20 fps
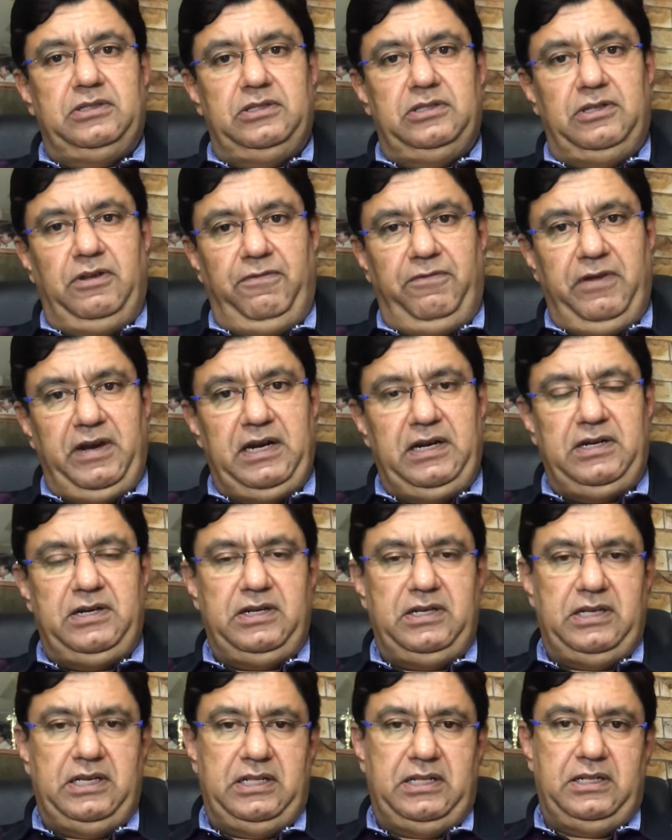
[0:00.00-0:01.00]
defect
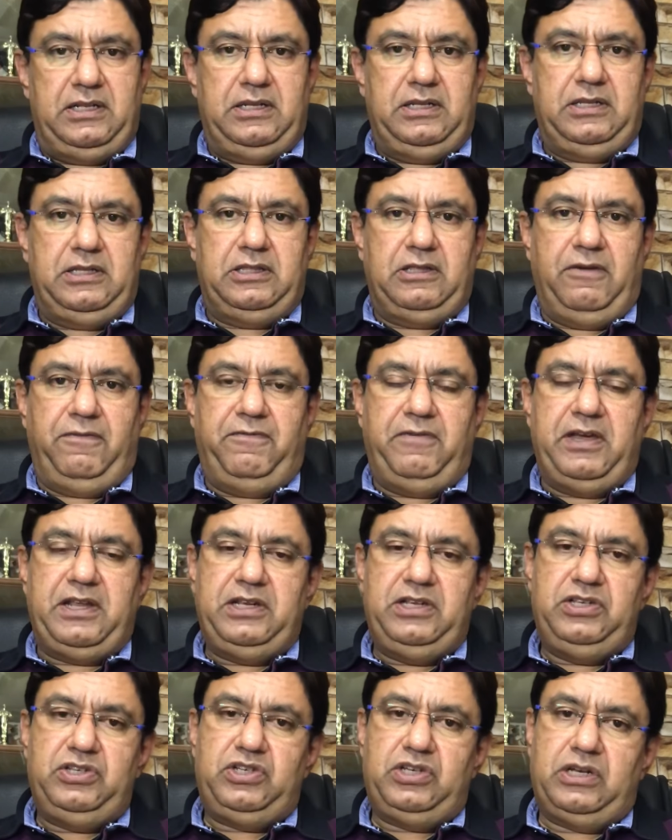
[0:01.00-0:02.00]
in the
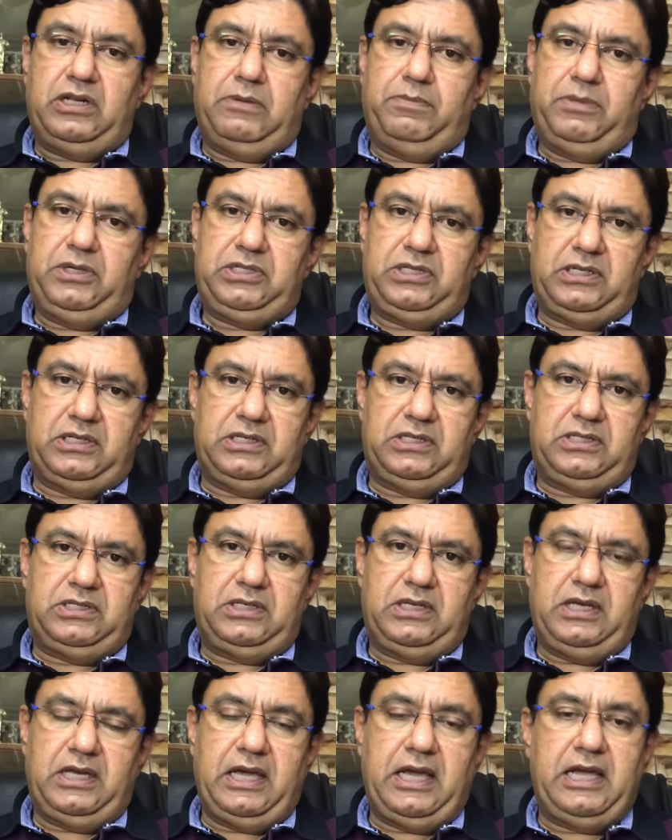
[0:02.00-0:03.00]
pharyngeal
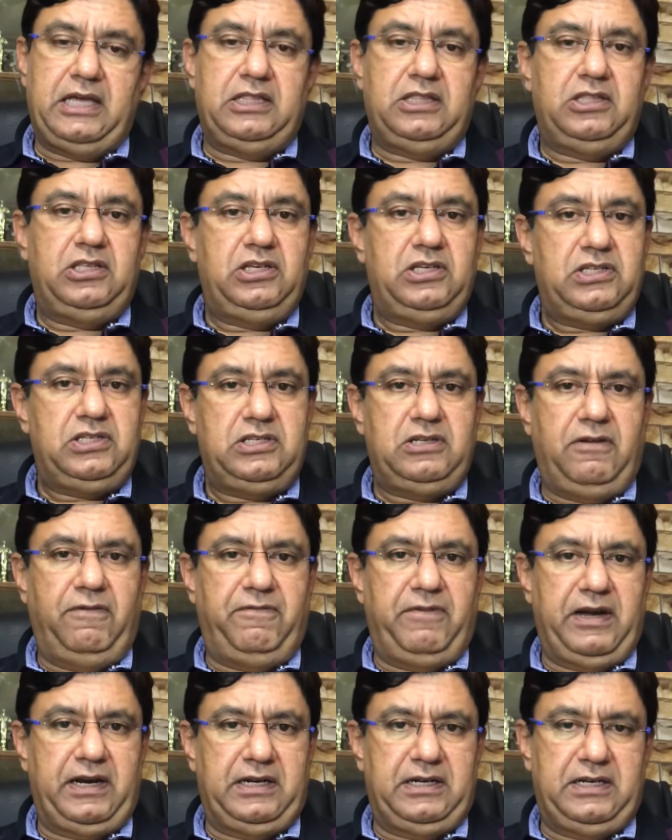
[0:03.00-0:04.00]
muscles, and this
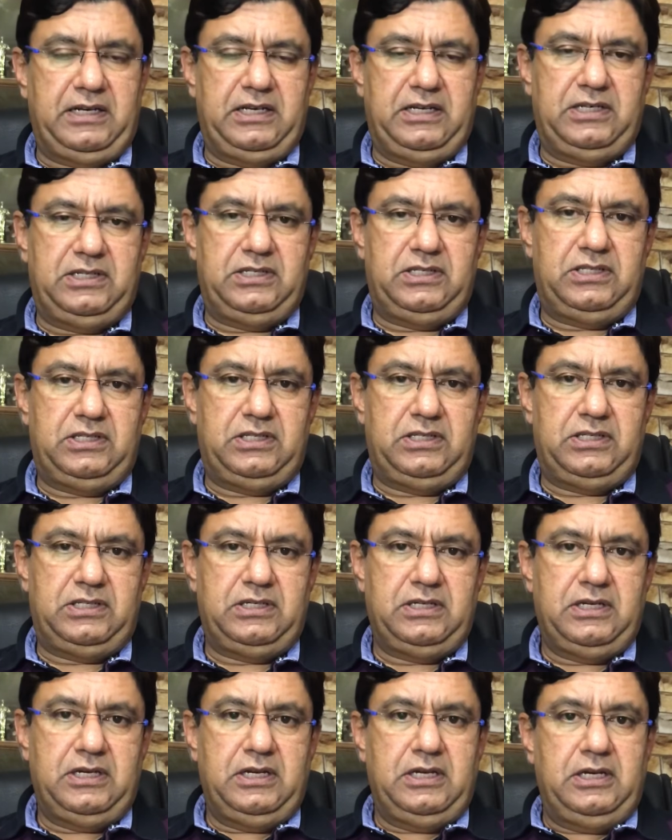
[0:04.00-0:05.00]
defect is
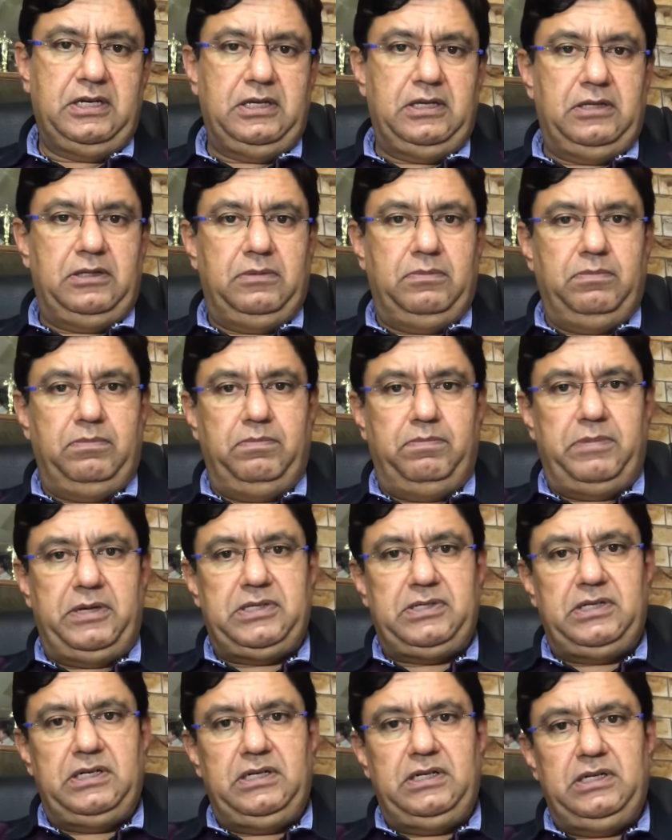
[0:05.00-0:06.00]

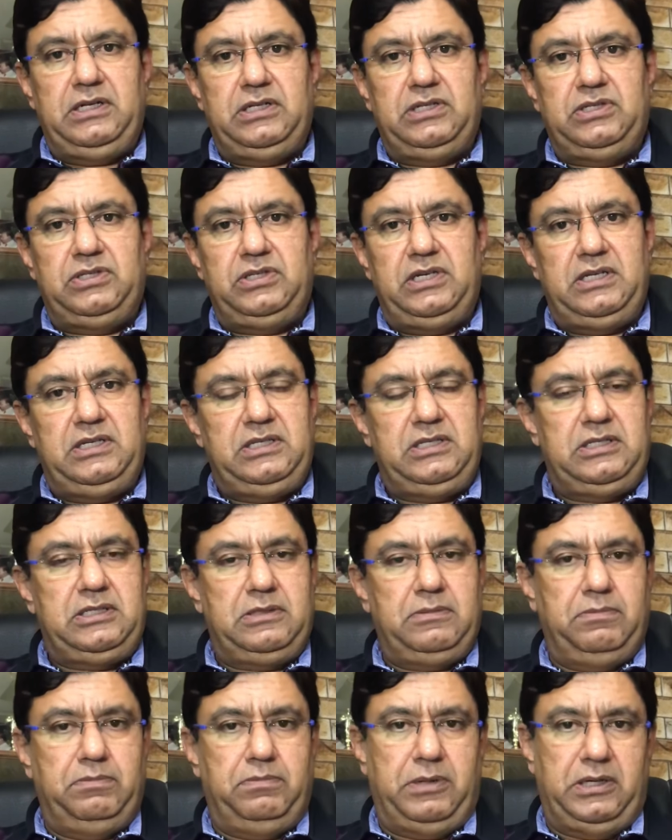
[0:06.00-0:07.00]
present
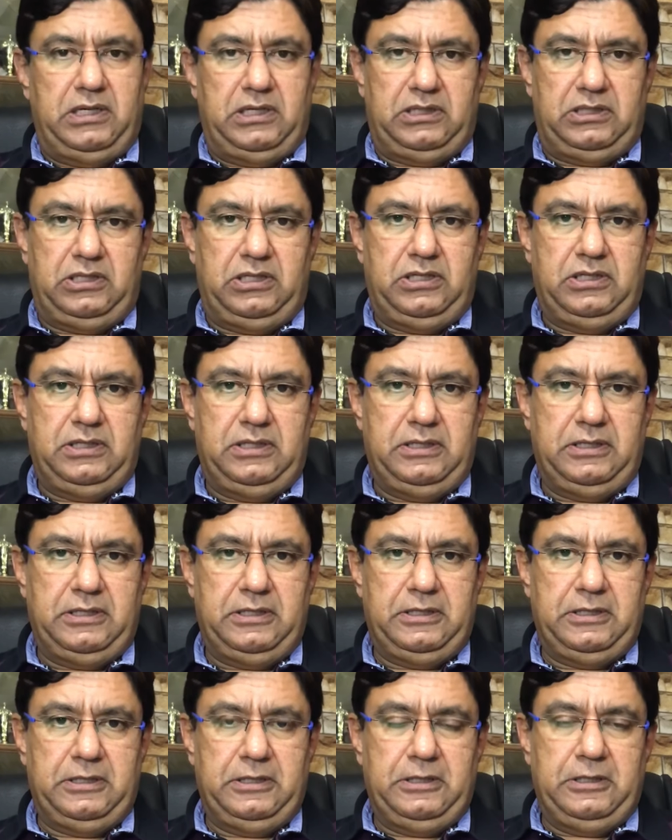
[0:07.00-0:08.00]
since birth.
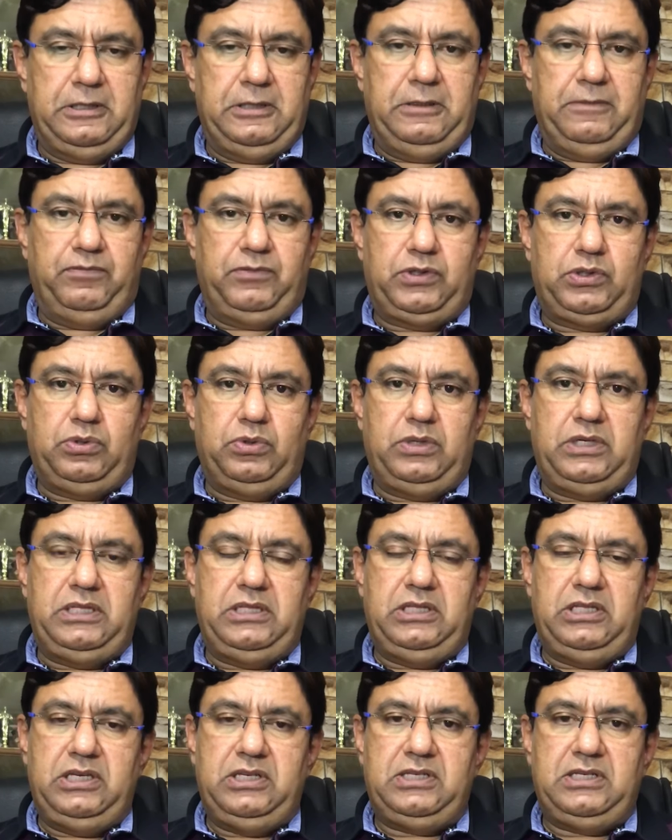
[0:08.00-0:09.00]
So
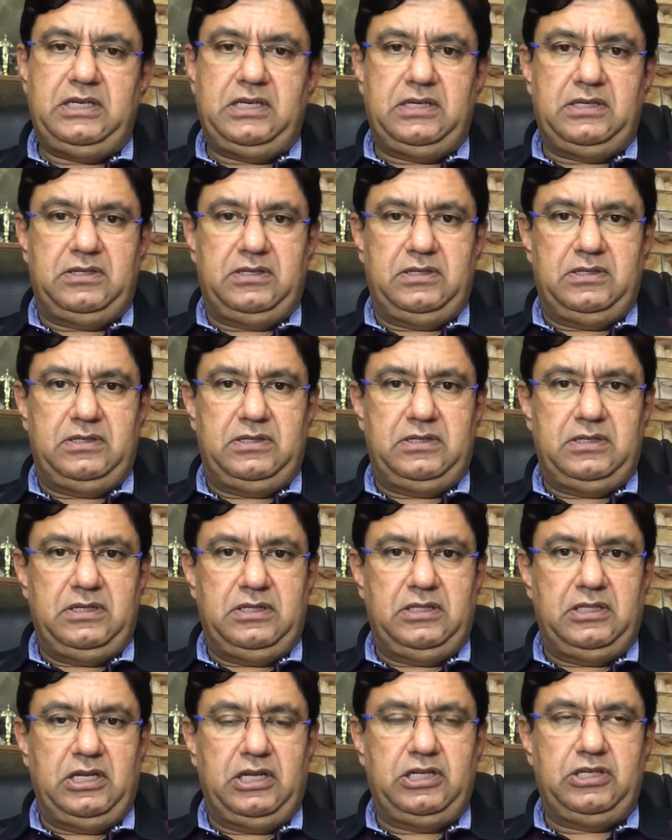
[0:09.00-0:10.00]
in these cases,
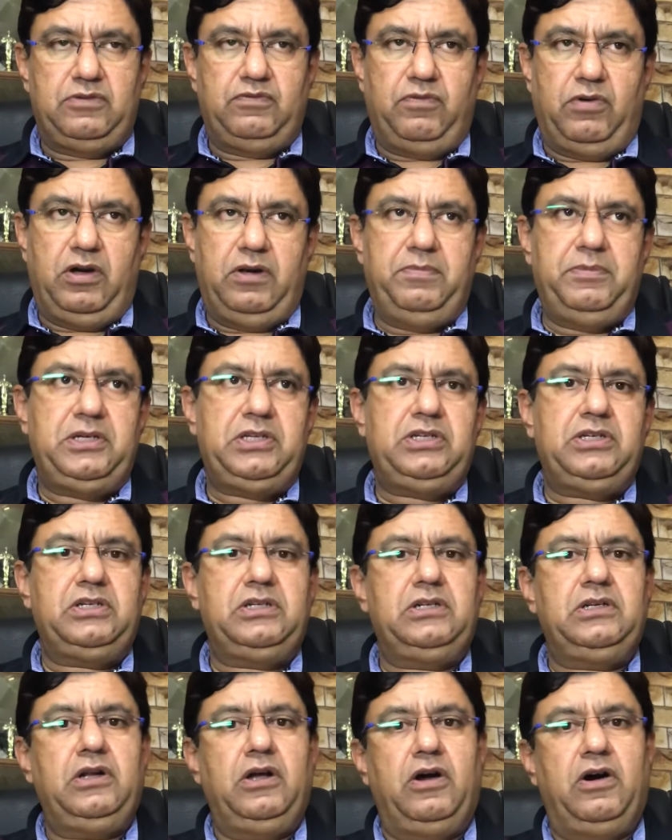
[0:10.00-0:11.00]
there is
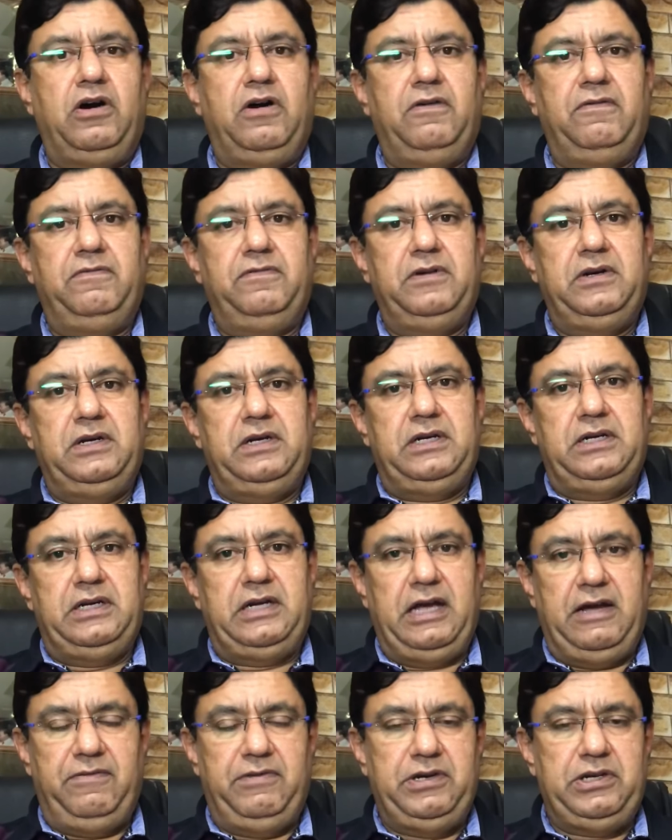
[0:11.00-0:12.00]
formation of
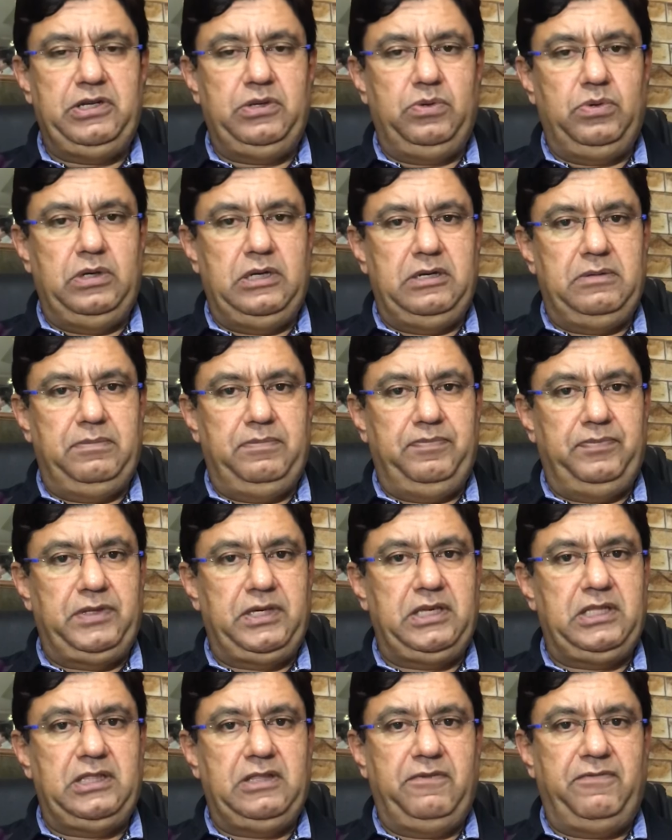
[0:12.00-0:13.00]
diverticulum
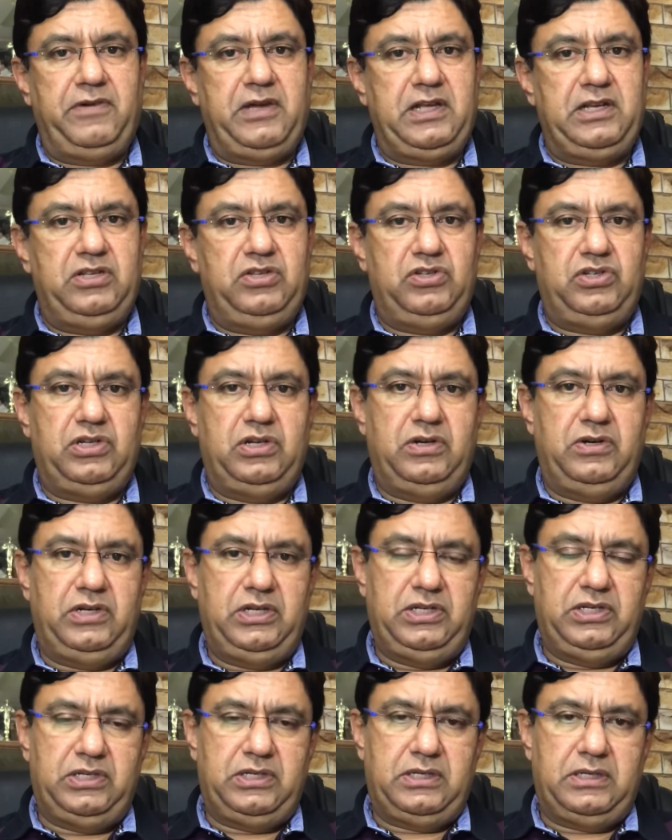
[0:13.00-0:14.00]
in the pharyngeal
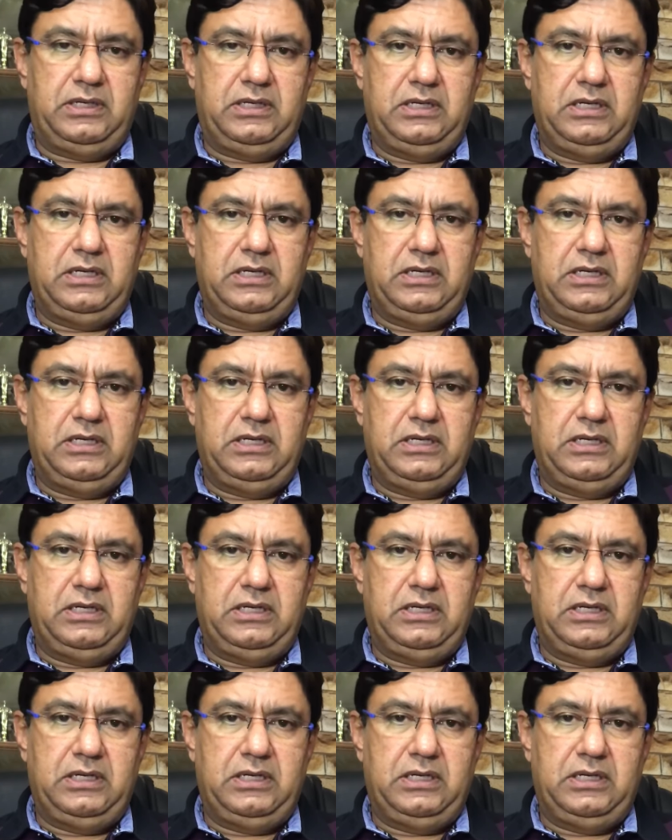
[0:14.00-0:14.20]
region.